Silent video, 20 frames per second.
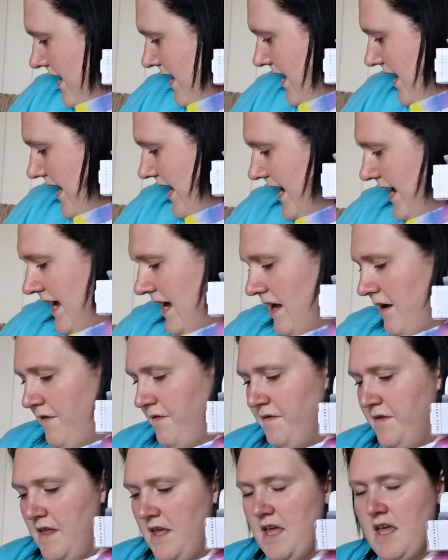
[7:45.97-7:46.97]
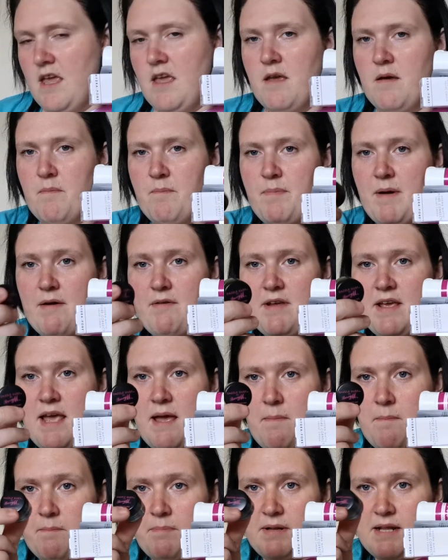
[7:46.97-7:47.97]
I have the Barry
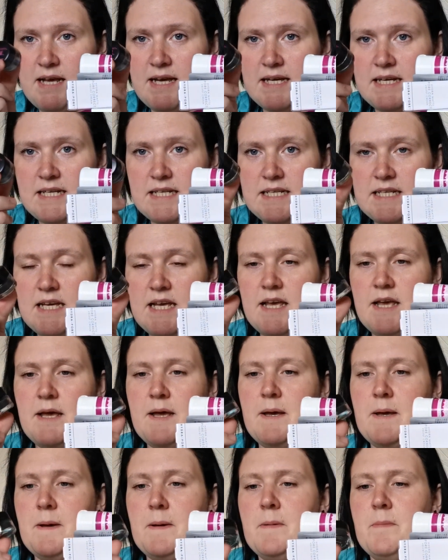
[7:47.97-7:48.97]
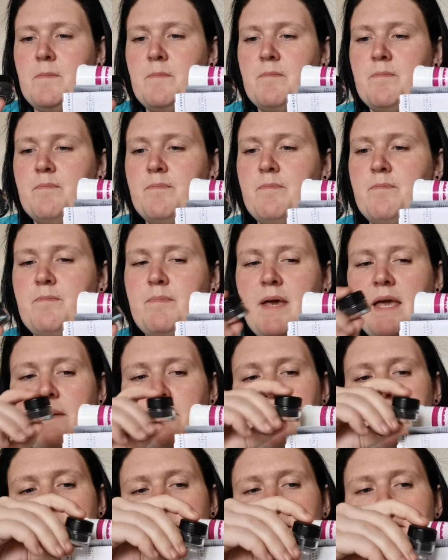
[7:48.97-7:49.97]
M Black
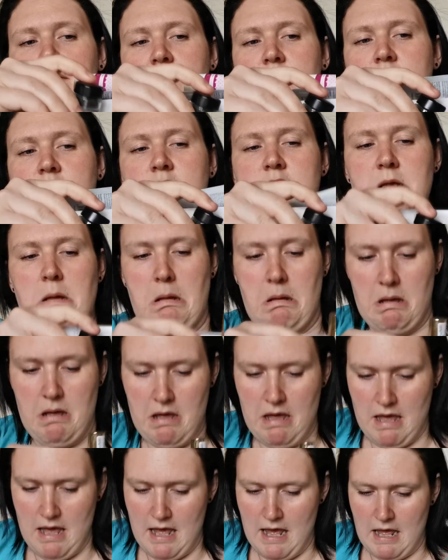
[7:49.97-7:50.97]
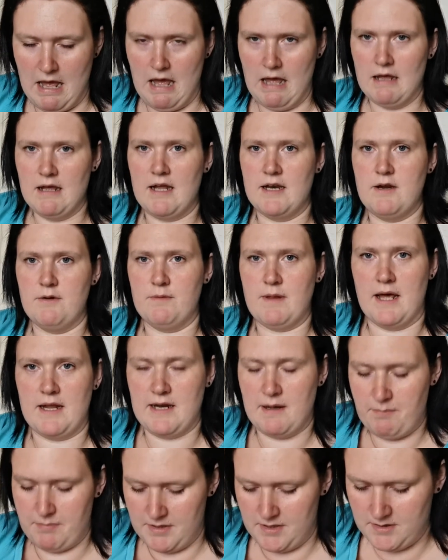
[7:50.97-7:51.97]
pigment. I knew that'd
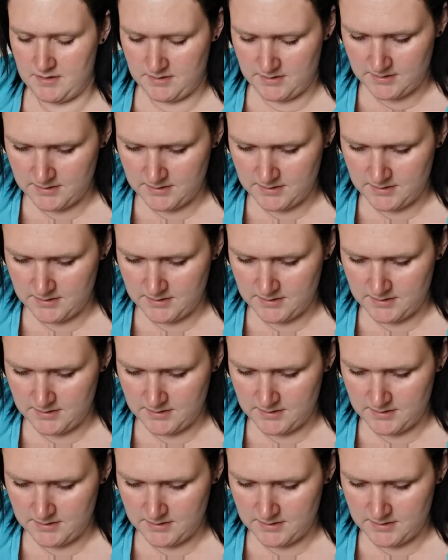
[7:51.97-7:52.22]
happen.